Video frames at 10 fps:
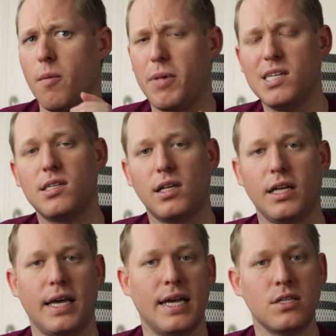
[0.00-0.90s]

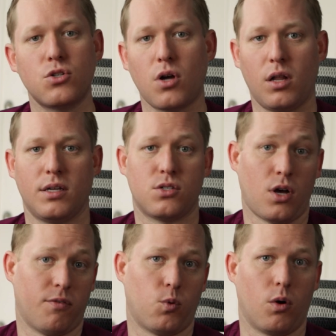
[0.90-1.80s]
Basically, installing
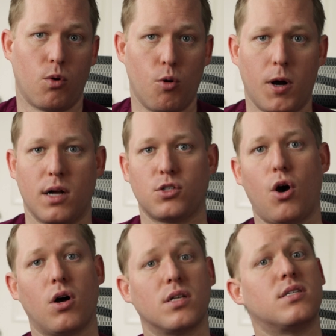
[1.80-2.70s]
software robots
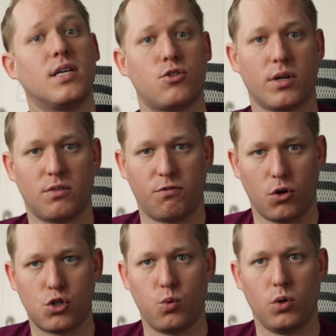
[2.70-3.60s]
on Citrix
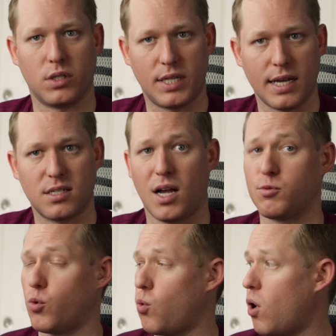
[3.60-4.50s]
virtual
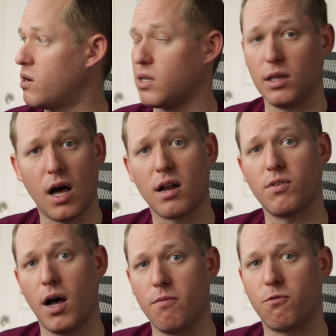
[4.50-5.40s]
desktops requires a lot
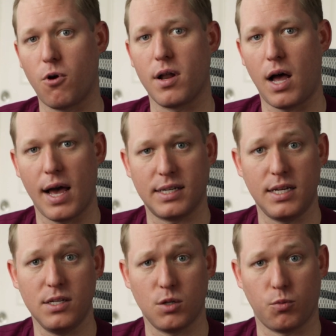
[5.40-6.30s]
of upfront
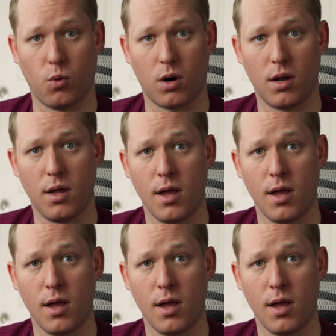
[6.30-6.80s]
IT support.